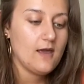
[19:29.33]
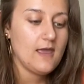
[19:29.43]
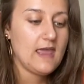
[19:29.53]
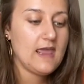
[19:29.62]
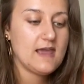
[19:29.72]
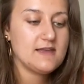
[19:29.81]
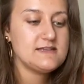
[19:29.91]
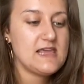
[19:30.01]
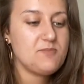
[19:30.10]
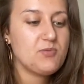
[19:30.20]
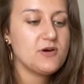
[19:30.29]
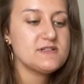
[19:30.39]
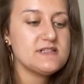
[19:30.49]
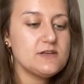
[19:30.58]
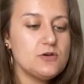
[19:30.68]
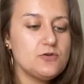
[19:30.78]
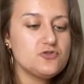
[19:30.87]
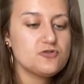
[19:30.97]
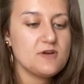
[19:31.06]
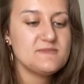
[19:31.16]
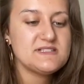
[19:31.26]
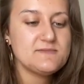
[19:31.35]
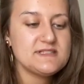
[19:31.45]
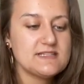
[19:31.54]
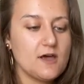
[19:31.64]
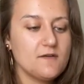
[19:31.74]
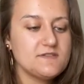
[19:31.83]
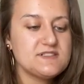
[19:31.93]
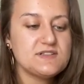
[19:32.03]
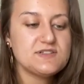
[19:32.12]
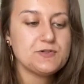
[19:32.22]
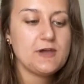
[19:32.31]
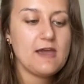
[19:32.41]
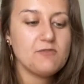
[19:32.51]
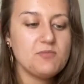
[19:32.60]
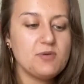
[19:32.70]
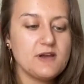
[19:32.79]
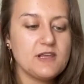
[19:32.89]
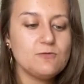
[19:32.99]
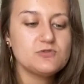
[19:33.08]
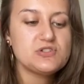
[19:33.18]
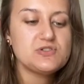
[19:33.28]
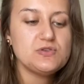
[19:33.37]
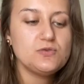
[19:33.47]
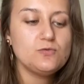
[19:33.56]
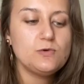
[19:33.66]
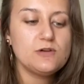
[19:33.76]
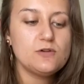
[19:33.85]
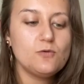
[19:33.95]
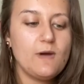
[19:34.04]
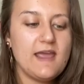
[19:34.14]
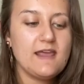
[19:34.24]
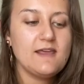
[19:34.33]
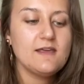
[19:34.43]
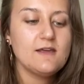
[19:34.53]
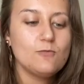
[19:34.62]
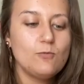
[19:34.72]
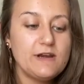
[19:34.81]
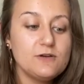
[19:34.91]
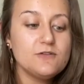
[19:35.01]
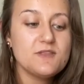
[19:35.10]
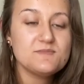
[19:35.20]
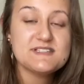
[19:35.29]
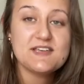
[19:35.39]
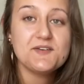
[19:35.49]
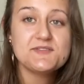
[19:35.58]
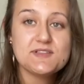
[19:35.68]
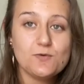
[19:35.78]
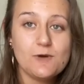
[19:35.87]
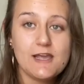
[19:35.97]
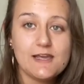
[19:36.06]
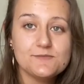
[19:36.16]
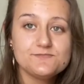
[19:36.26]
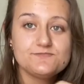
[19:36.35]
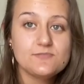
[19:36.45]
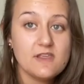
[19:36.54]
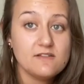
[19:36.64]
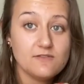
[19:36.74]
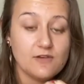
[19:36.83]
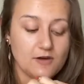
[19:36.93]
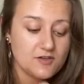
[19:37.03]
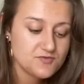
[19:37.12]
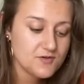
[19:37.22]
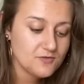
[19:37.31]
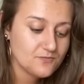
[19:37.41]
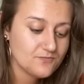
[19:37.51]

And a person who trims themselves to suit everybody will soon whittle themselves away. Very true.